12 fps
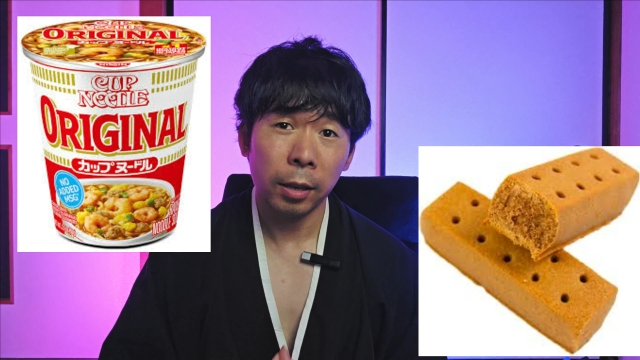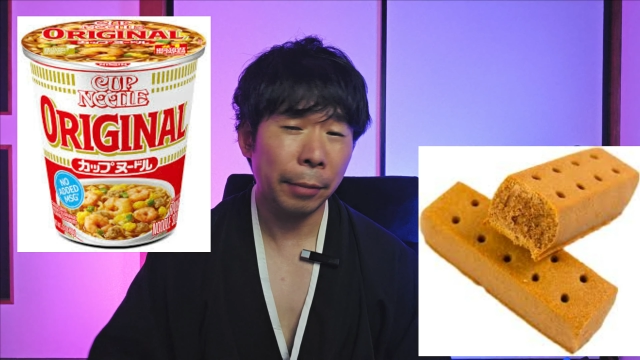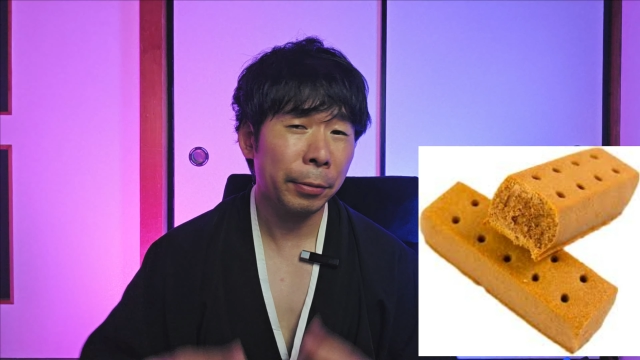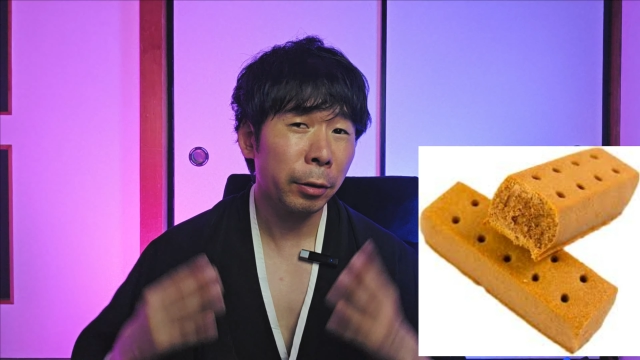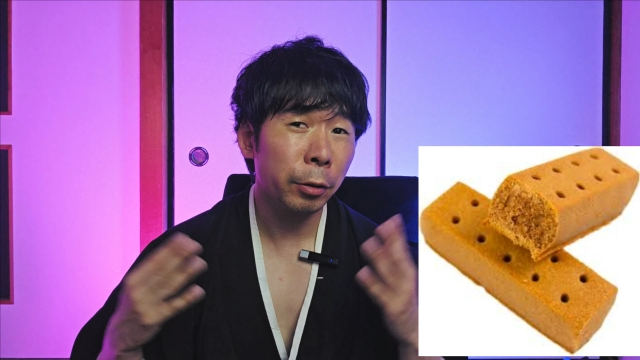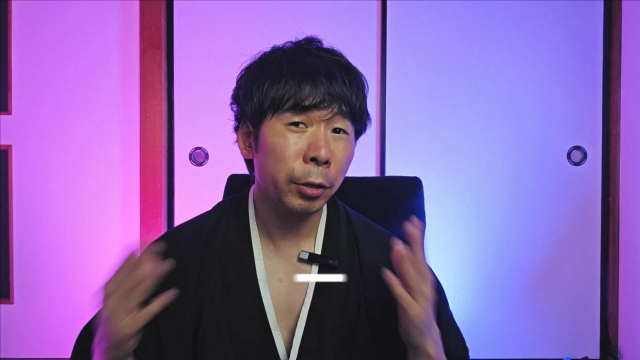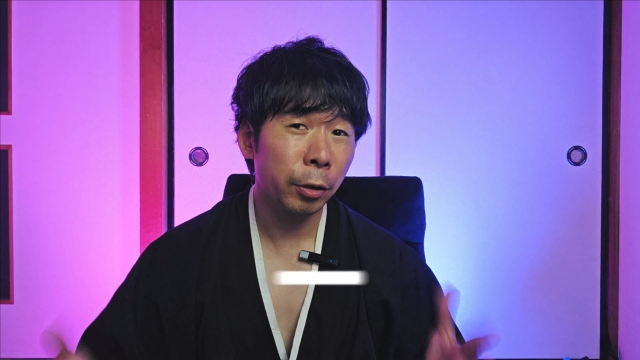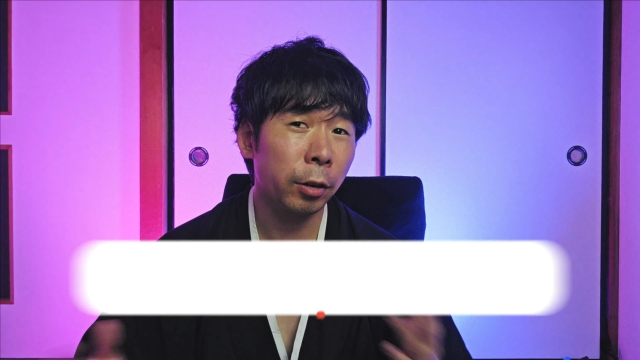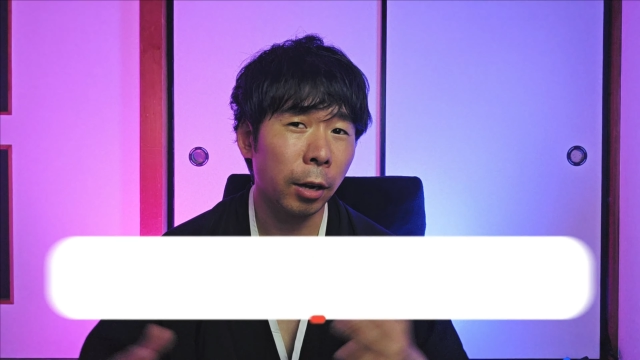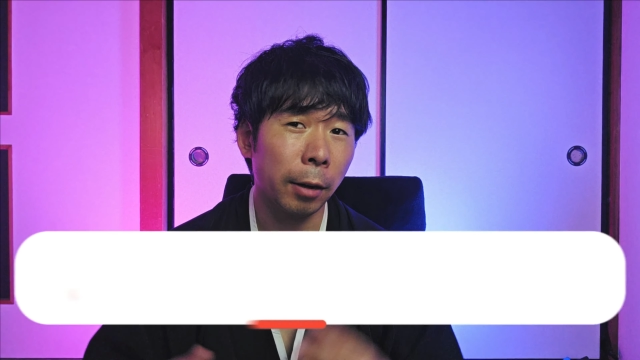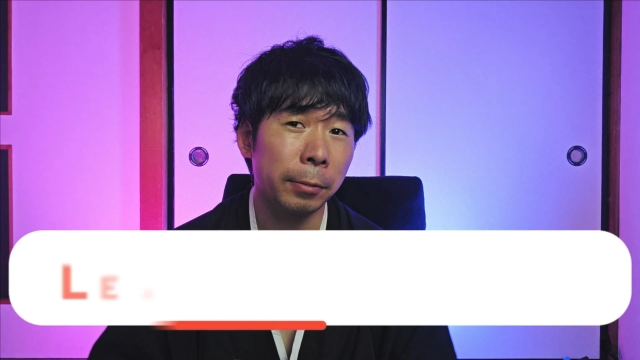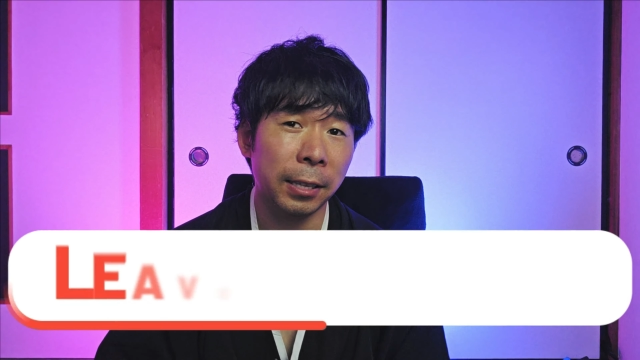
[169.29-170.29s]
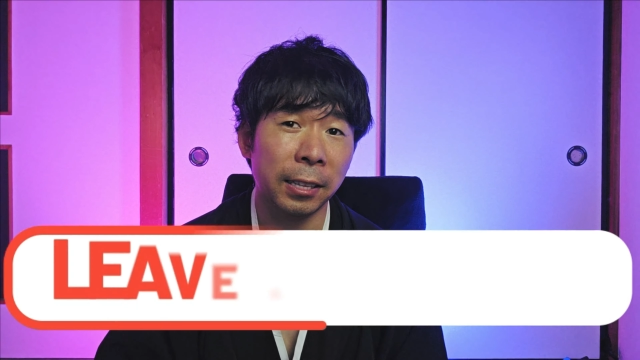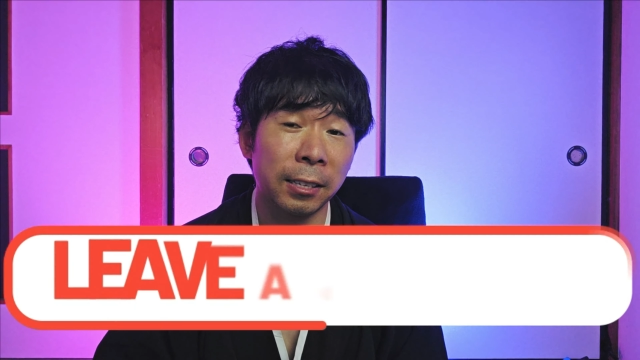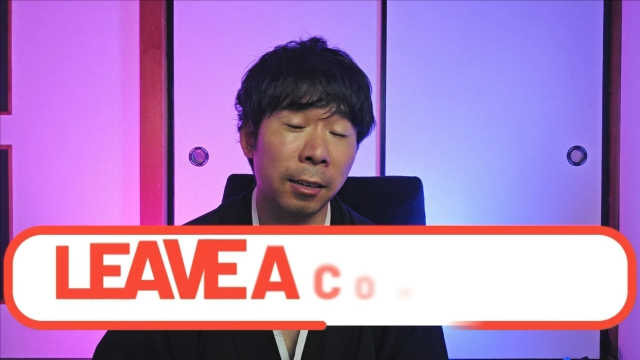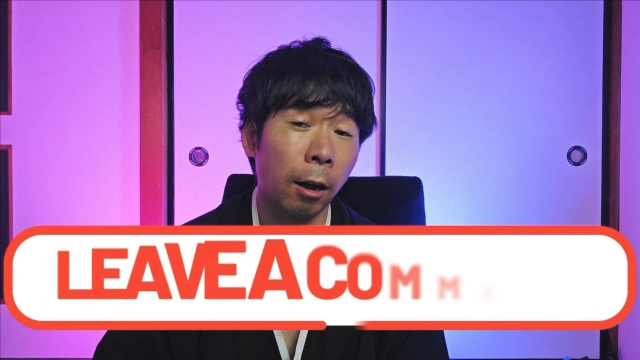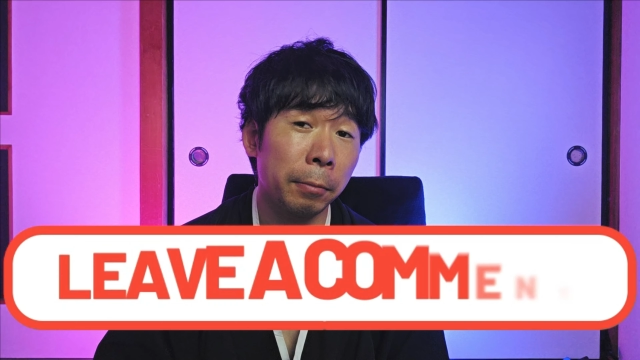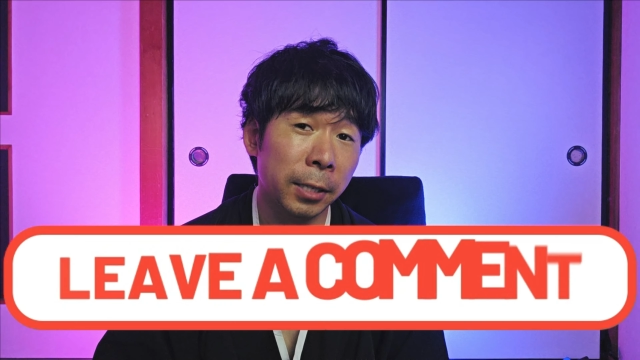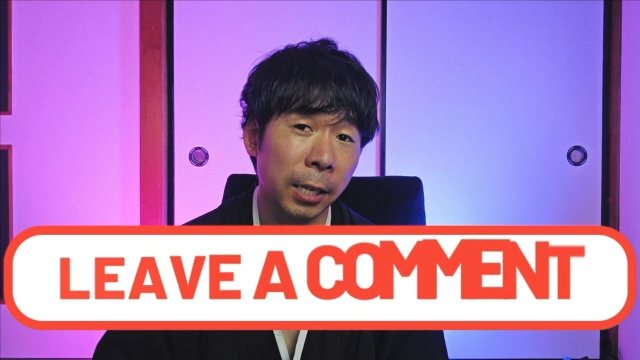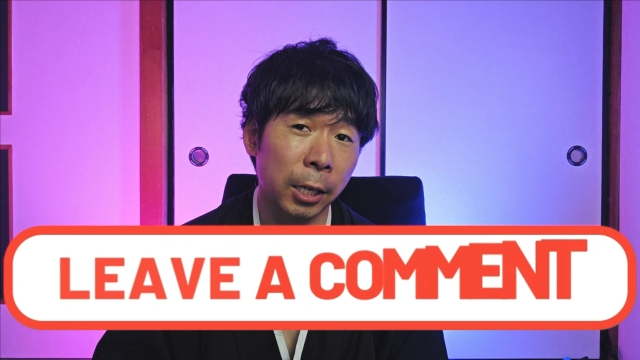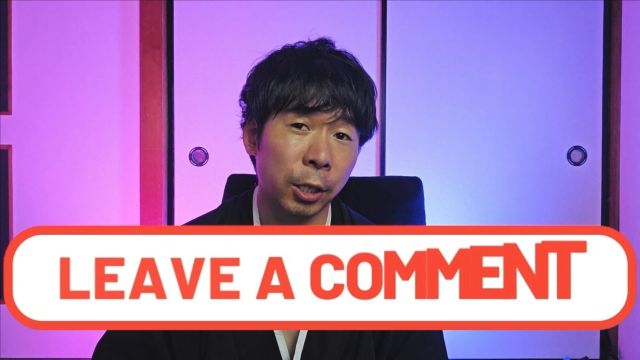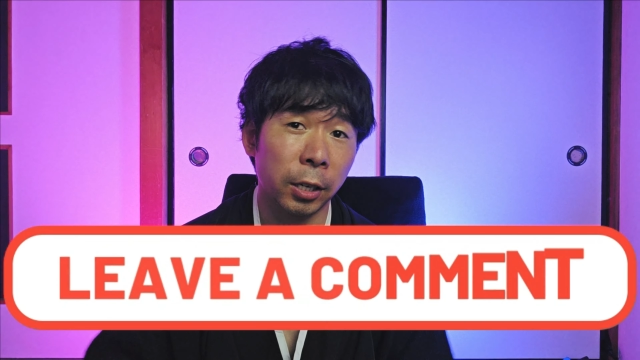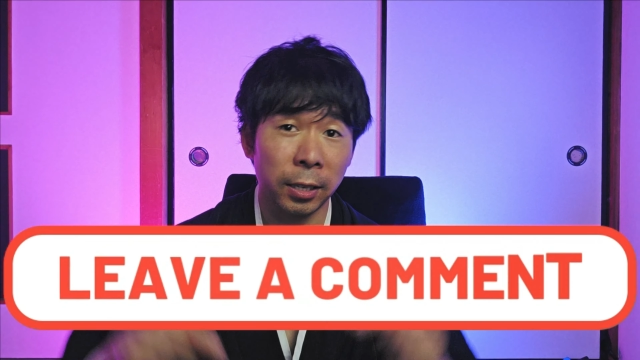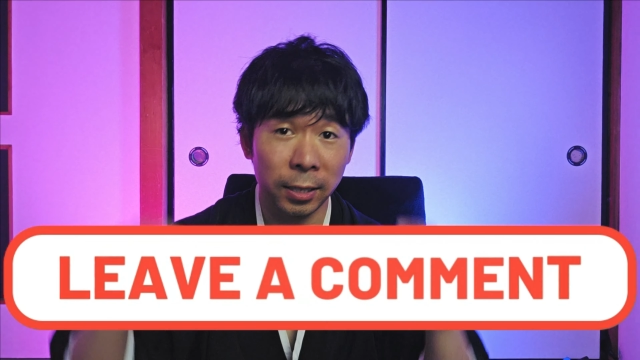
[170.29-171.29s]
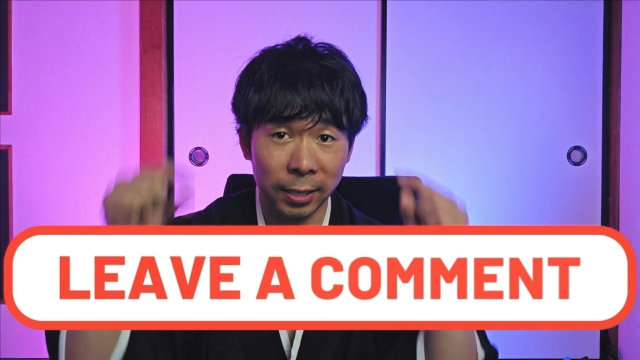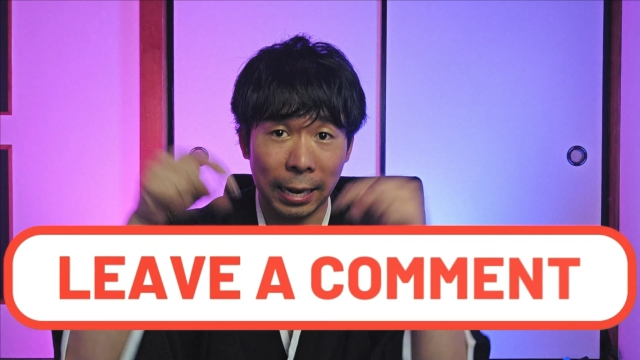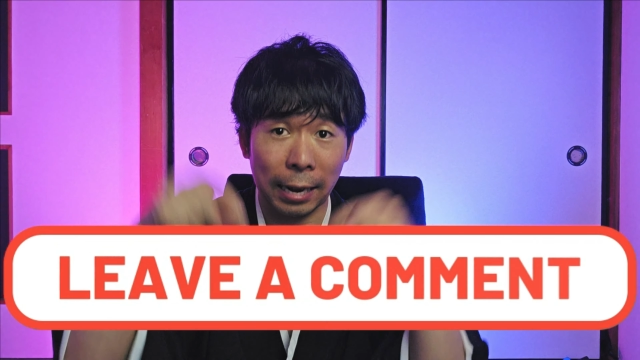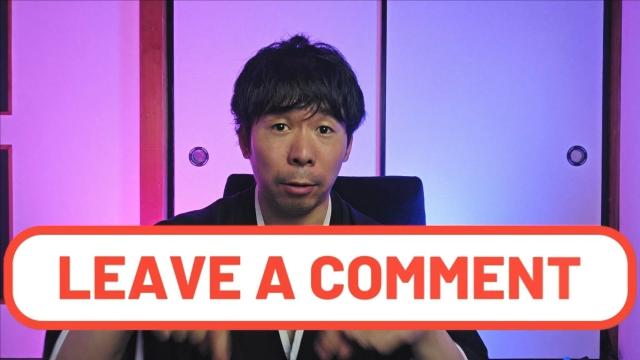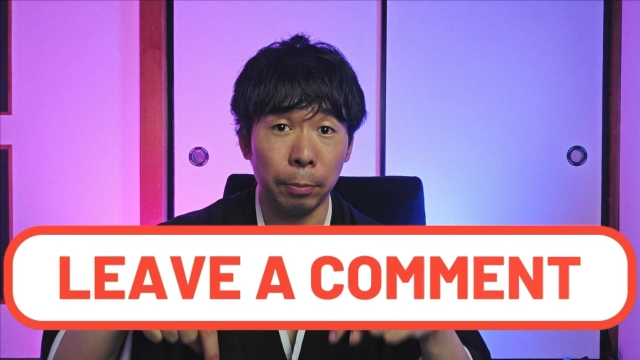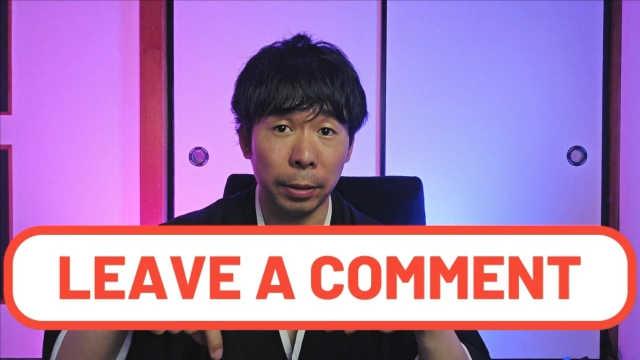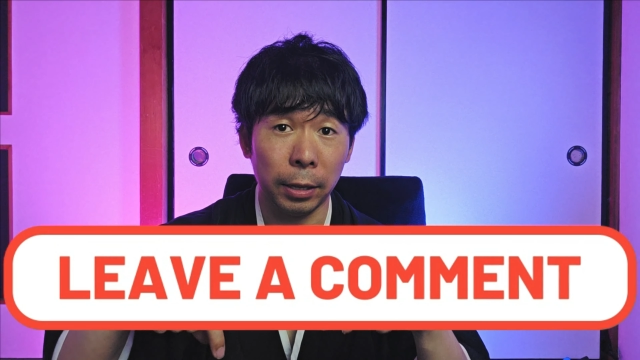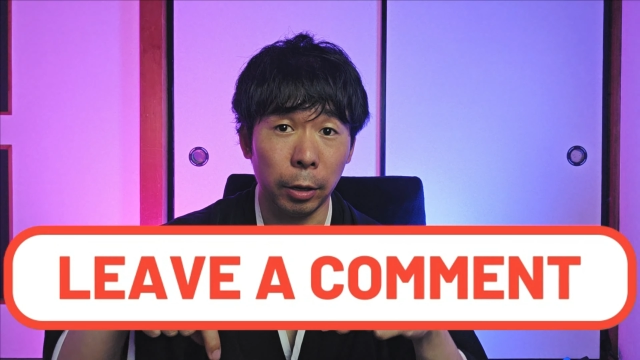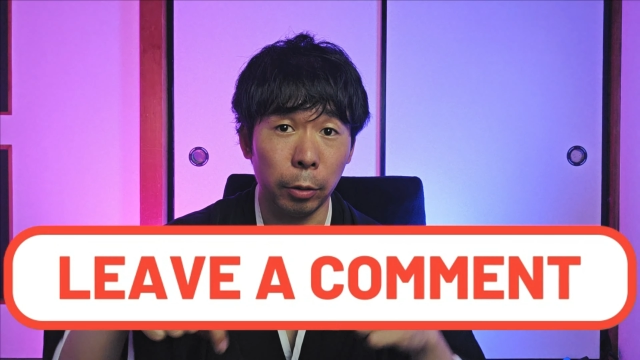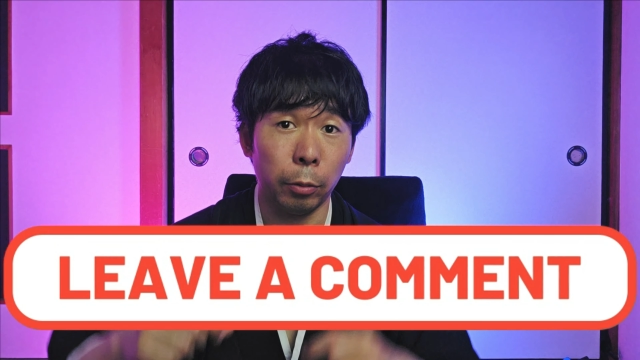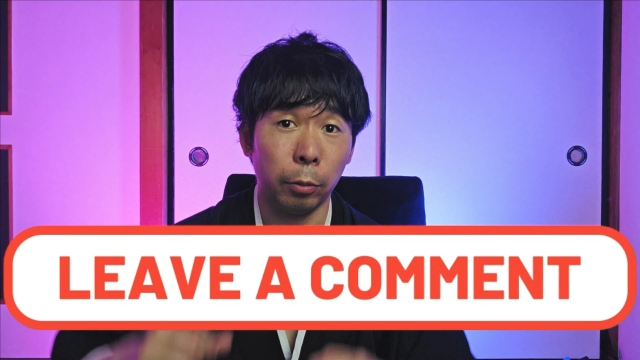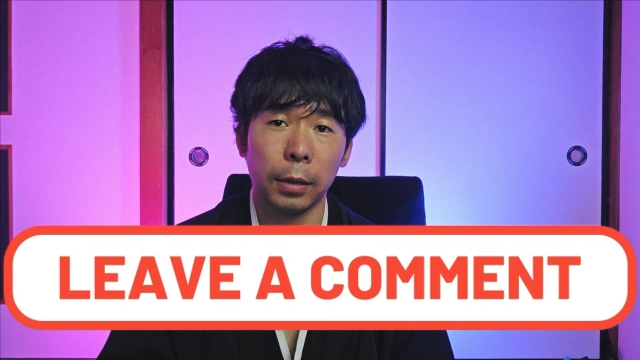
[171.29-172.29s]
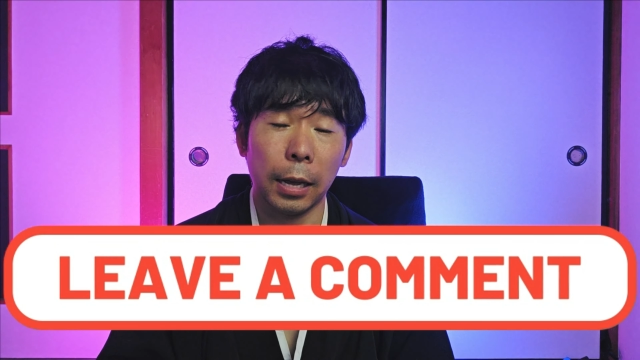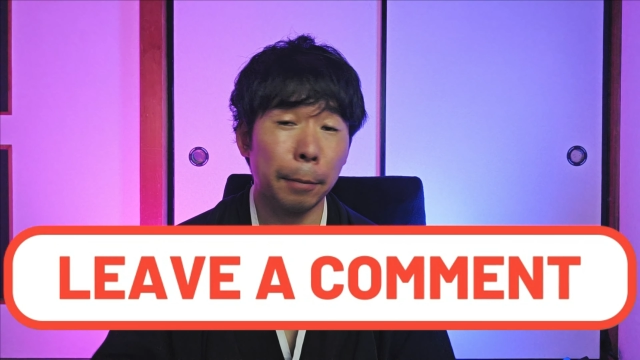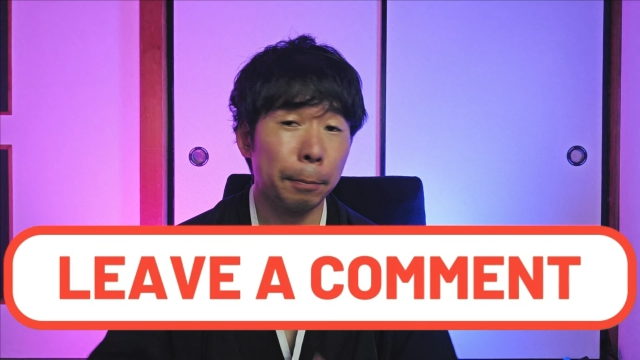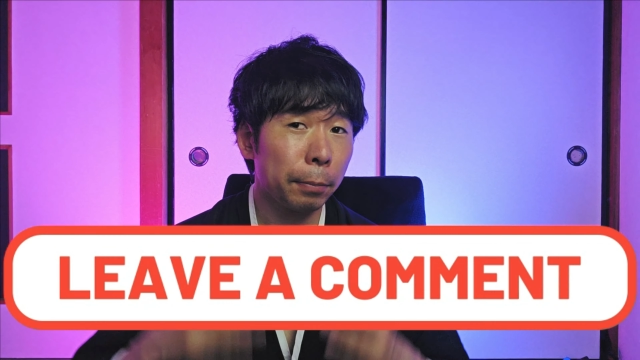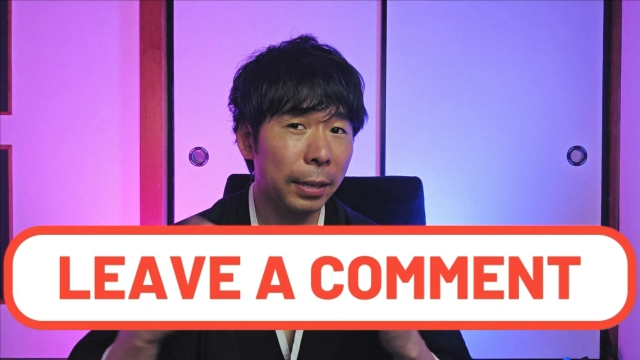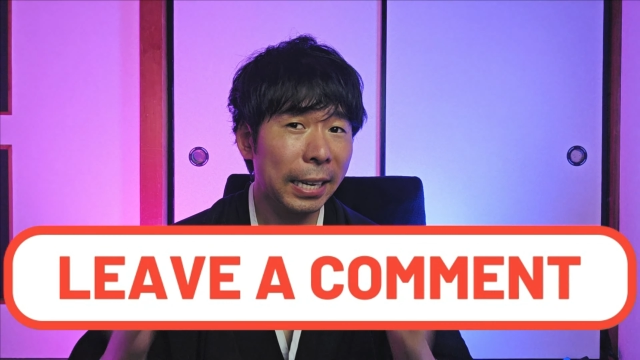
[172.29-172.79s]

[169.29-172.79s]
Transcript: Let me know your comments in the comment section down below. And